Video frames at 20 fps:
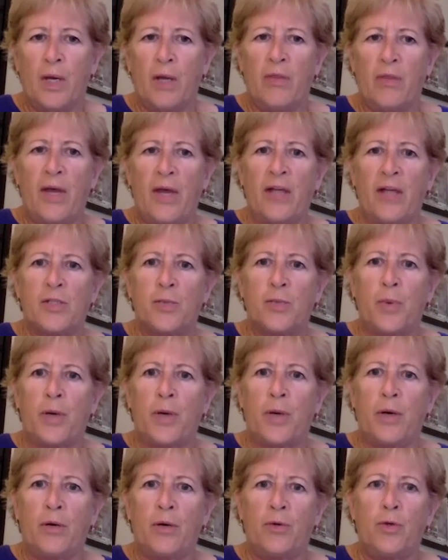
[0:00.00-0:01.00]
That's
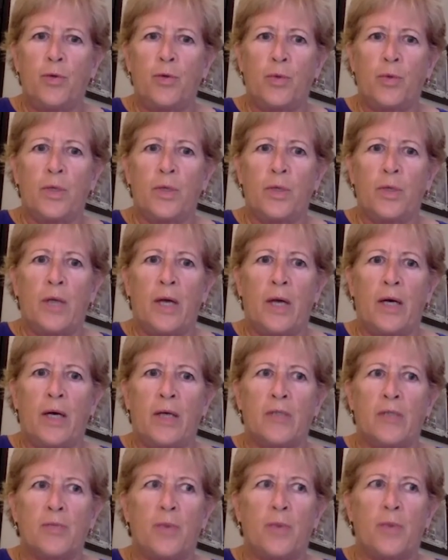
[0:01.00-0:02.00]
where you
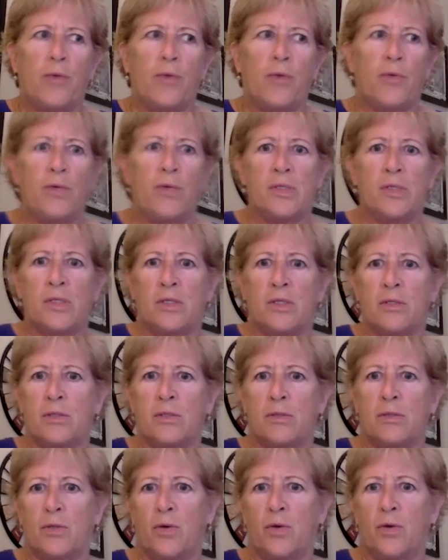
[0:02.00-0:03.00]
realize whether this
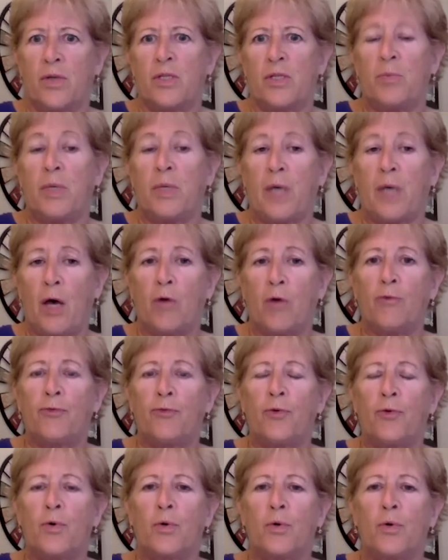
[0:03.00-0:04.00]
is going to be
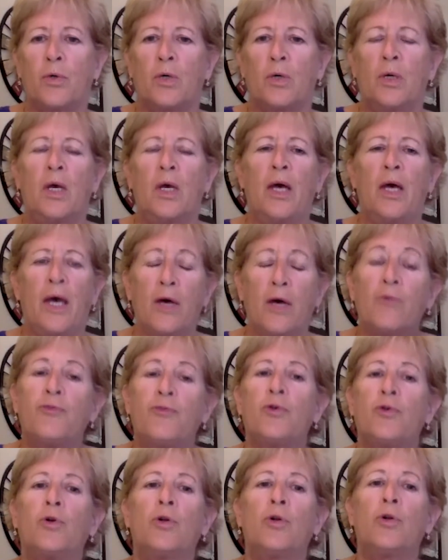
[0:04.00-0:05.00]
helpful
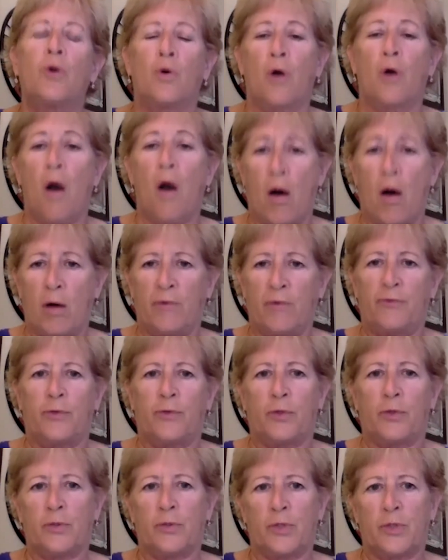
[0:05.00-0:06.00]
or
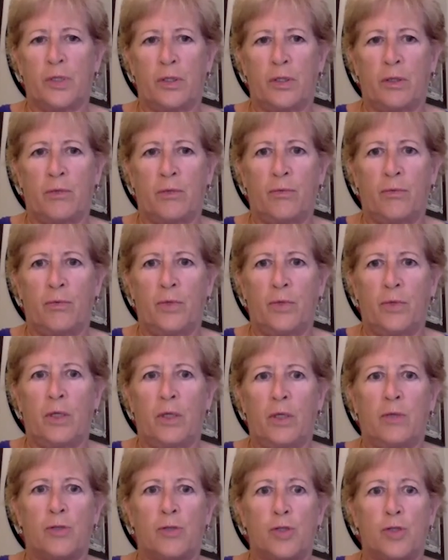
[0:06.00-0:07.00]
harmful to
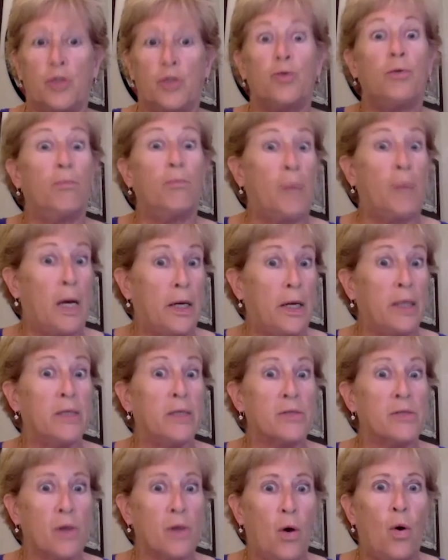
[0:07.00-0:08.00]
the student body
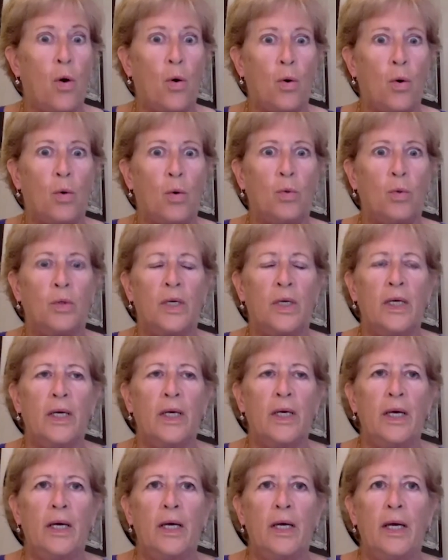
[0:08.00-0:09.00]
as a whole.
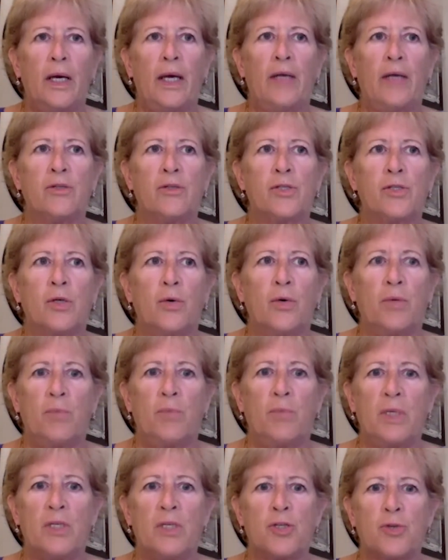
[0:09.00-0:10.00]
And so
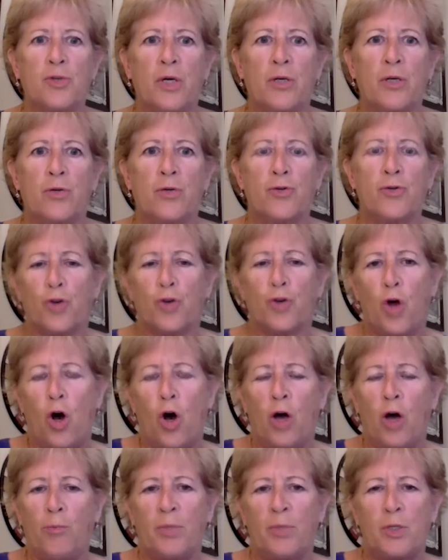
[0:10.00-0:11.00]
administrators are
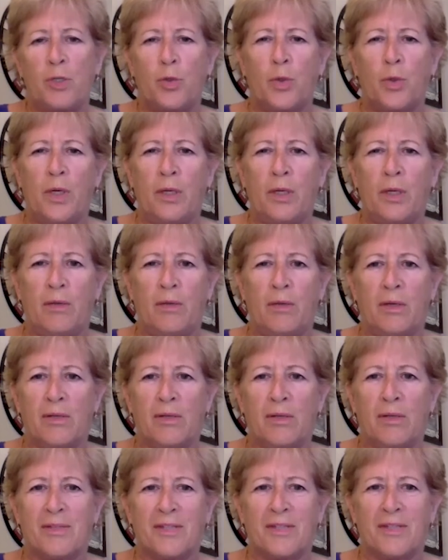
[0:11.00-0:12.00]
caught between
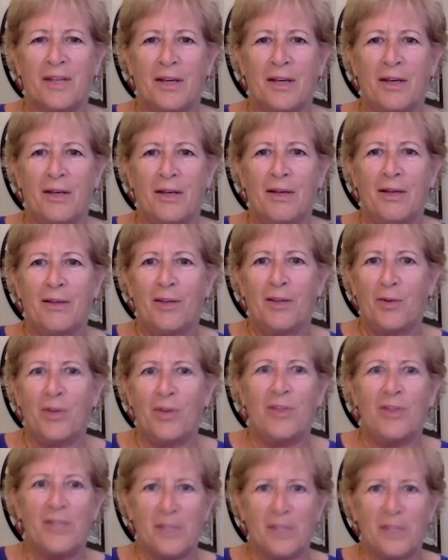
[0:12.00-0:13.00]
this, they're in
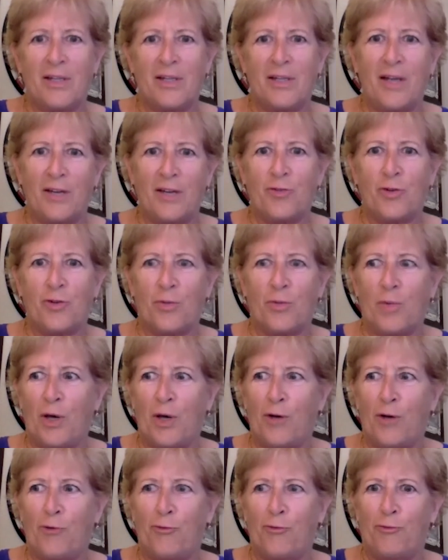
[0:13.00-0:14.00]
this conundrum
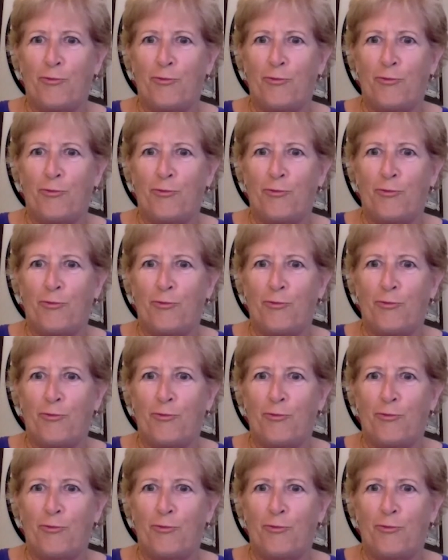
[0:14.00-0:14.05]
of,